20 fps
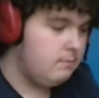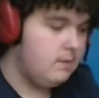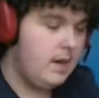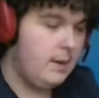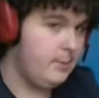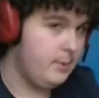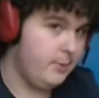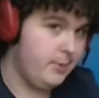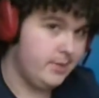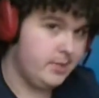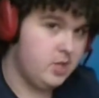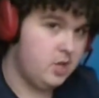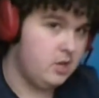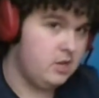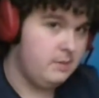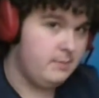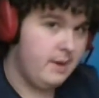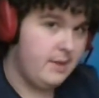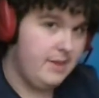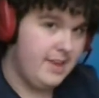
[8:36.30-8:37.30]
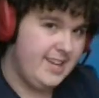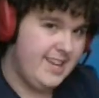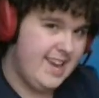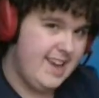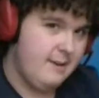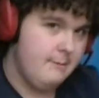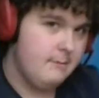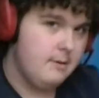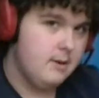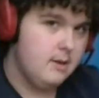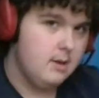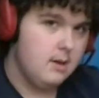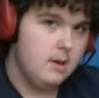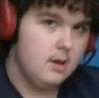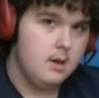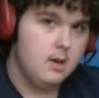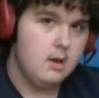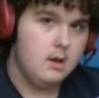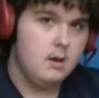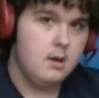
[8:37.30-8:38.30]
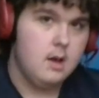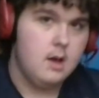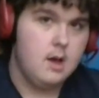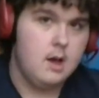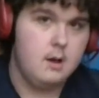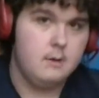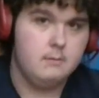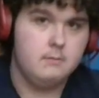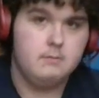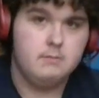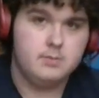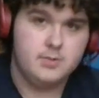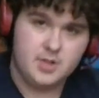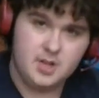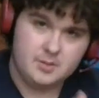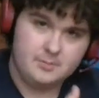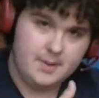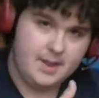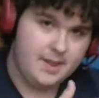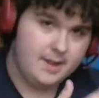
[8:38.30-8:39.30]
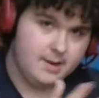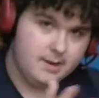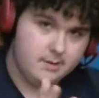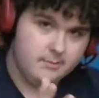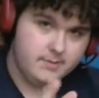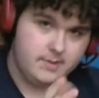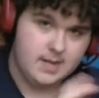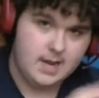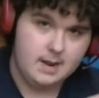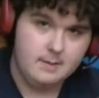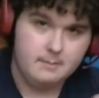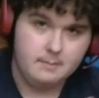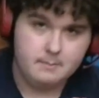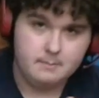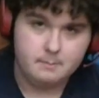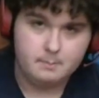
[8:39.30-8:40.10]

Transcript: I'm not really talking about that yet. We'll talk about that another time.